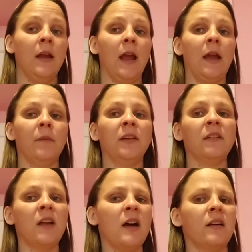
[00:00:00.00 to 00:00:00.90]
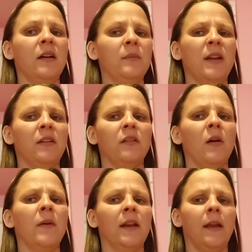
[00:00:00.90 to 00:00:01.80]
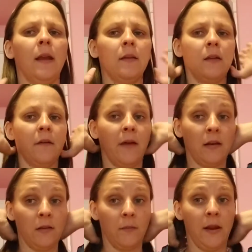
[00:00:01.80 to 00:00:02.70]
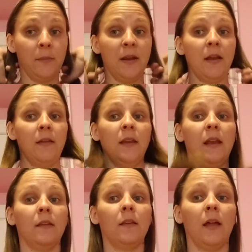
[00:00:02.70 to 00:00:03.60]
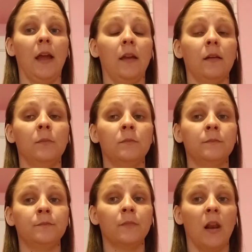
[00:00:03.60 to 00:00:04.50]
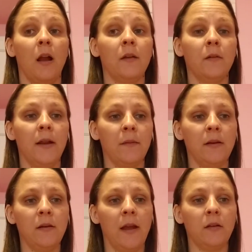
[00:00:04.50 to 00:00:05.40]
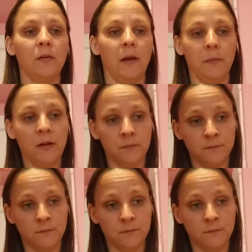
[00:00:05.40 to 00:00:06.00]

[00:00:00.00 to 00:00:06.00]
and which is not good, because you don't want to kick stuff out of the way, because it's like annoying when you get tripped